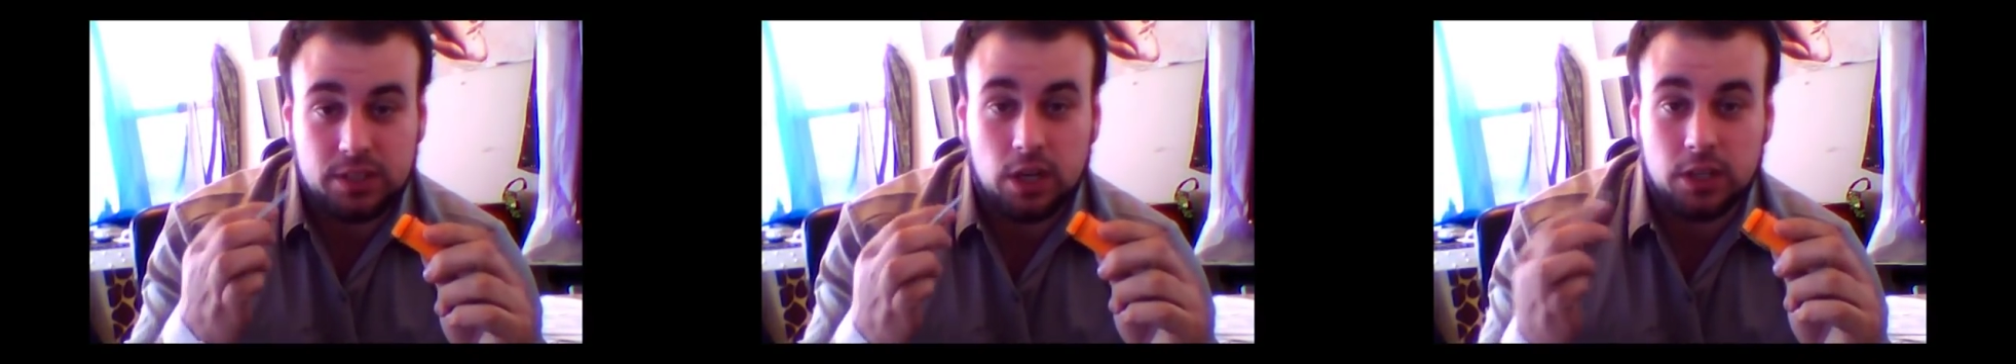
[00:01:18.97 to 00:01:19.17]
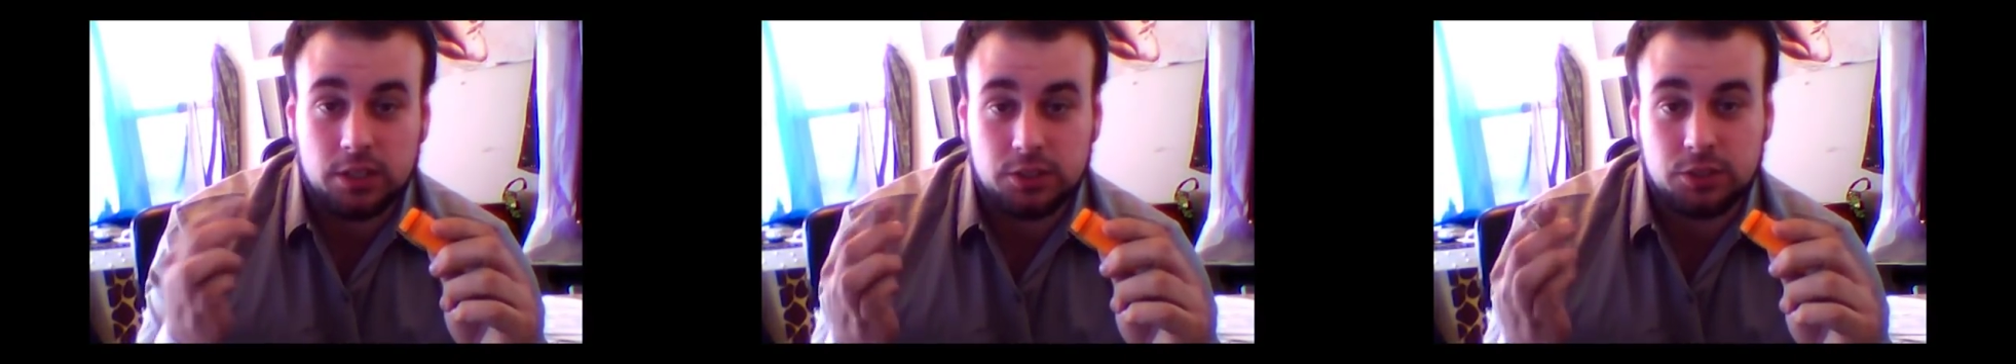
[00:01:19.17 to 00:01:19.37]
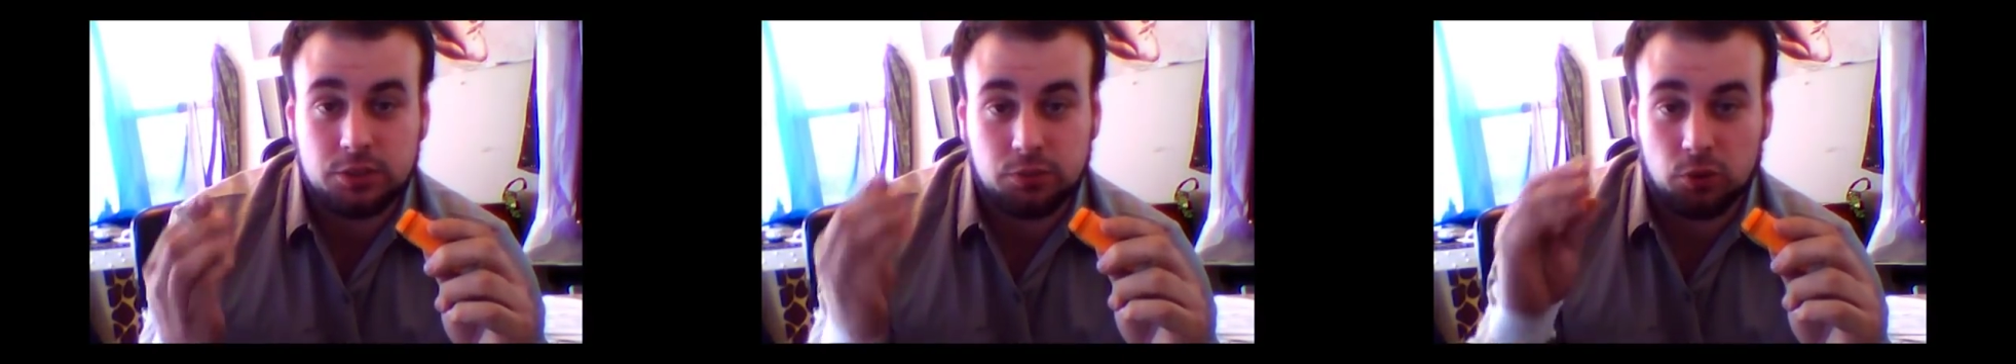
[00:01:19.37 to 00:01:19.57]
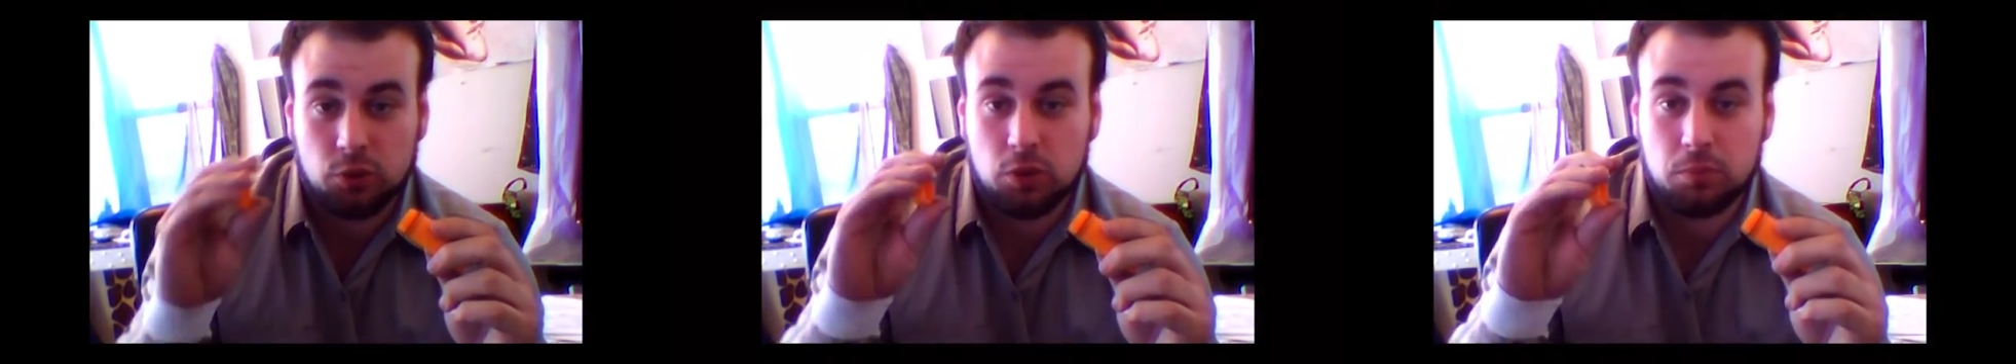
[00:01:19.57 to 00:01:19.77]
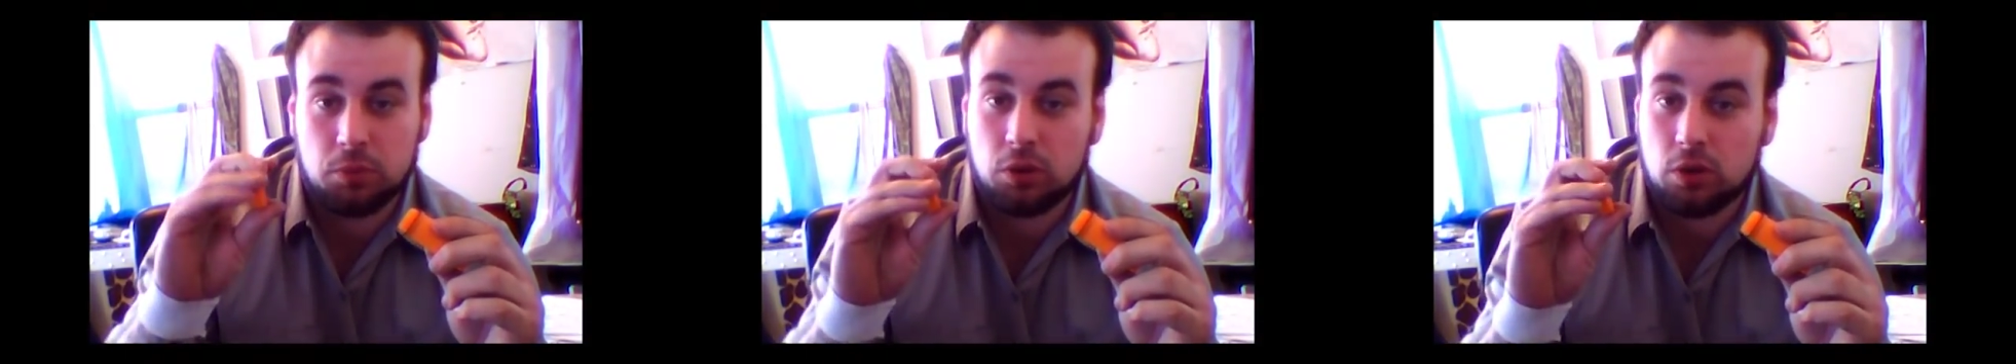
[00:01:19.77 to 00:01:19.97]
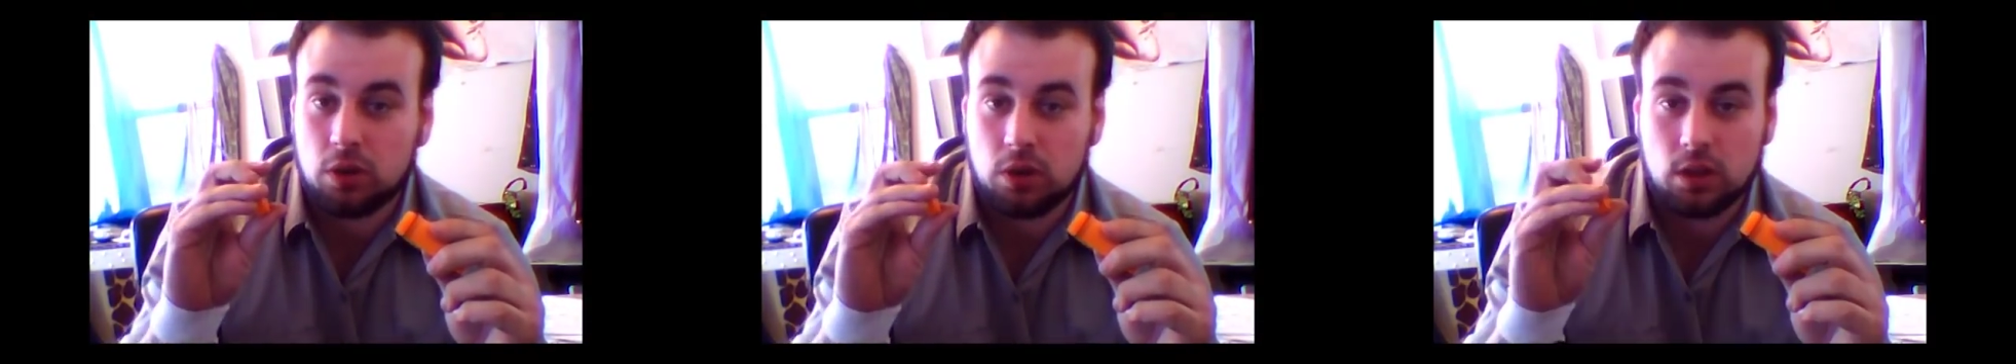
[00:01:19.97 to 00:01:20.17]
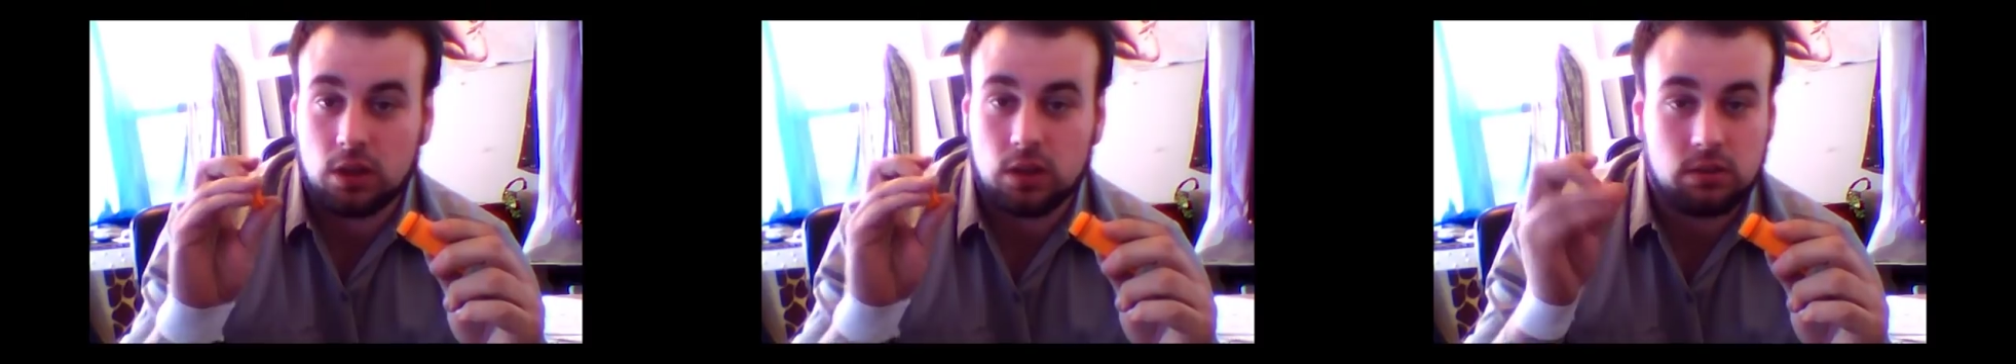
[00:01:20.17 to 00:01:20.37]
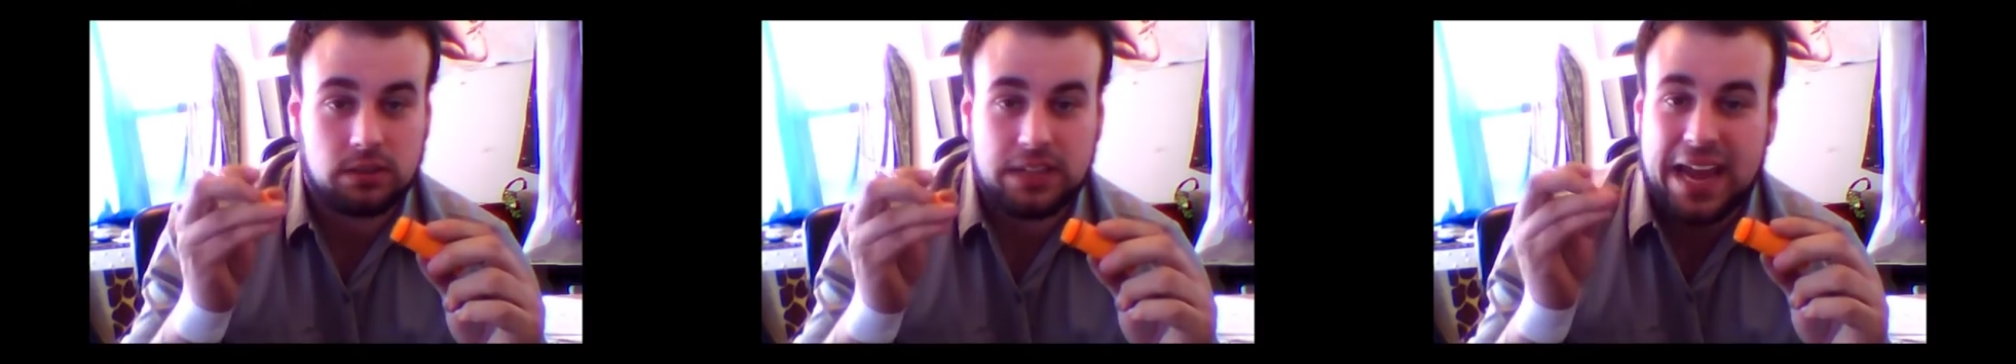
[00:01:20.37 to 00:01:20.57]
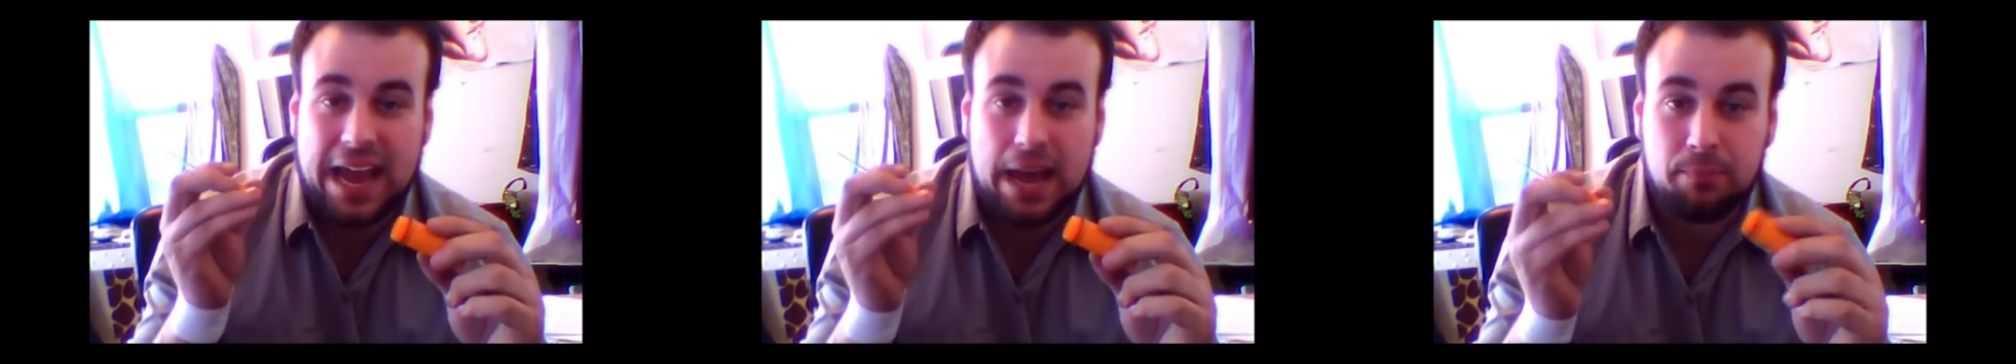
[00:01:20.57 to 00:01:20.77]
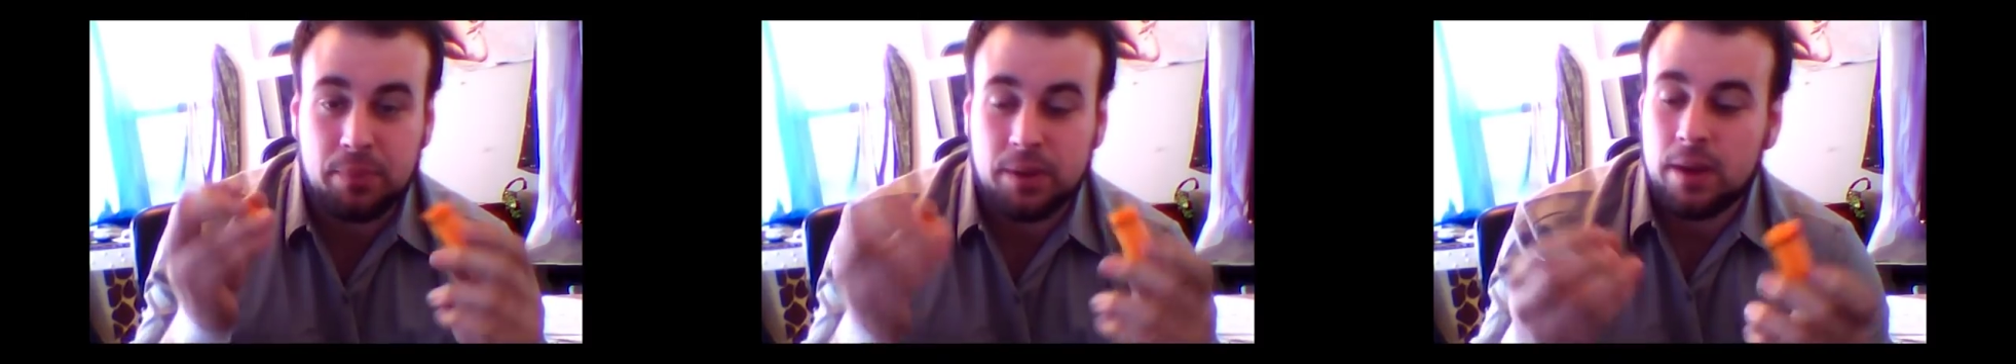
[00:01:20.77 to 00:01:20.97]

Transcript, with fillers: unscrewable cap,